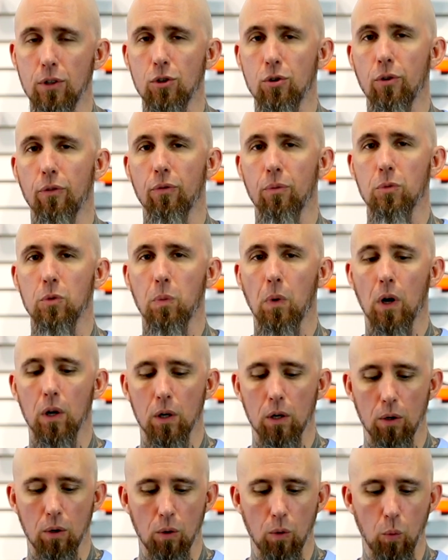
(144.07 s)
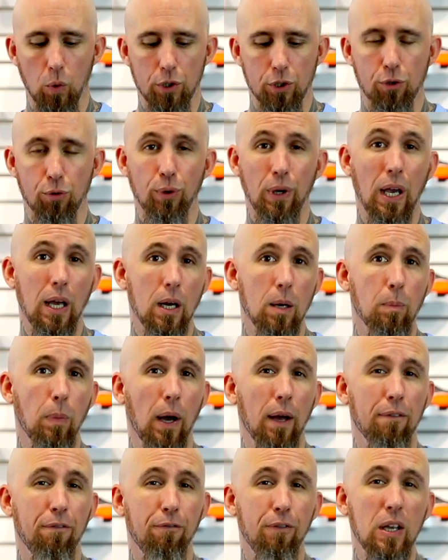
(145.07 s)
shoe from Sparco was created
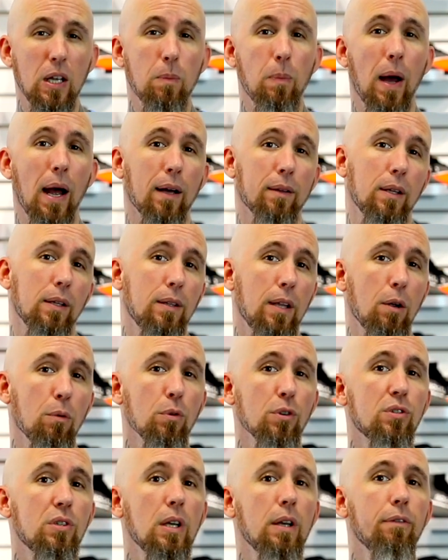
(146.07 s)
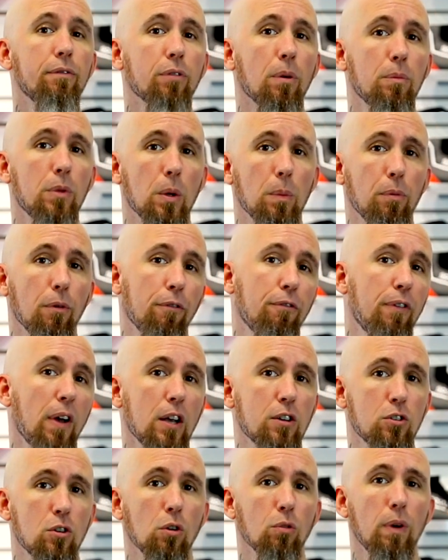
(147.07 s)
by feedback that they received from their
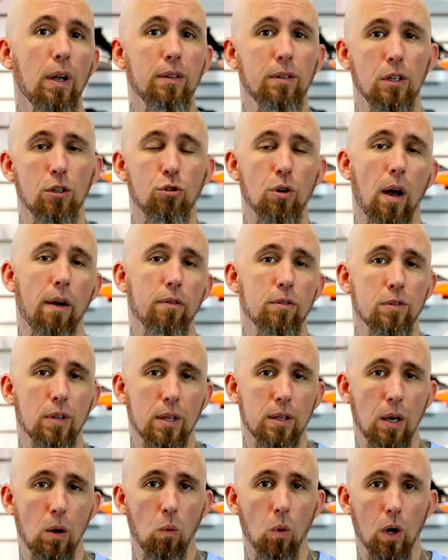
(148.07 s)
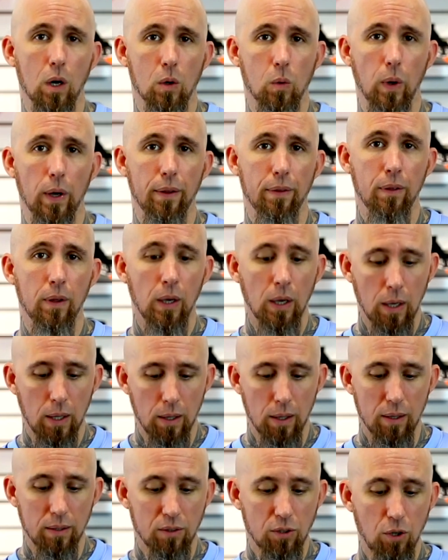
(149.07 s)
professional racing drivers that they work with.
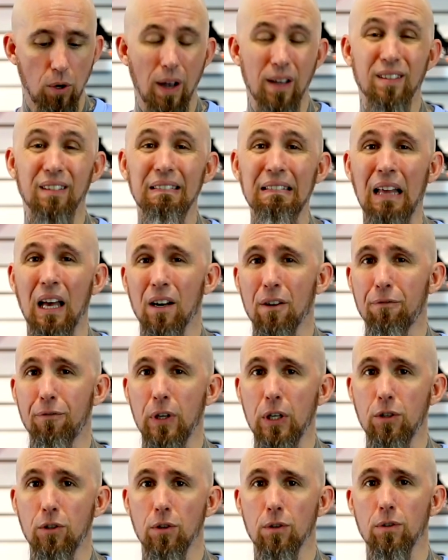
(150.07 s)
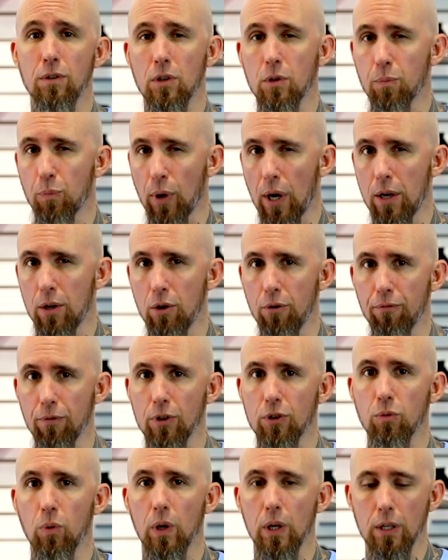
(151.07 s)
This shoe has a lot of features. It's brand new for
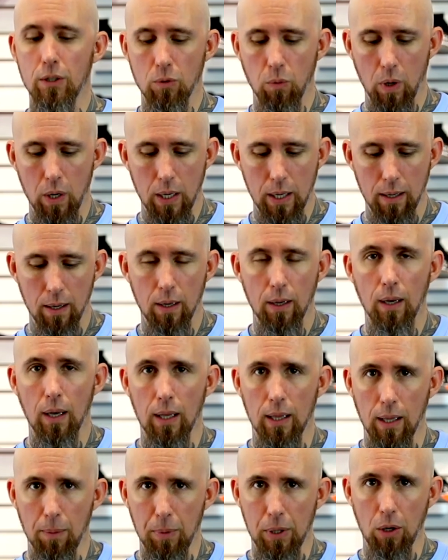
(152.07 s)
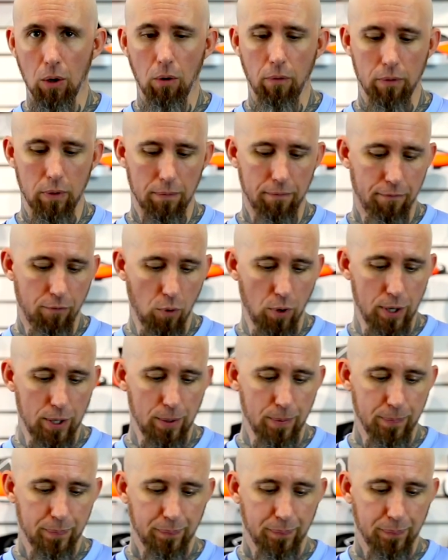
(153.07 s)
2020. Let me go over them for you.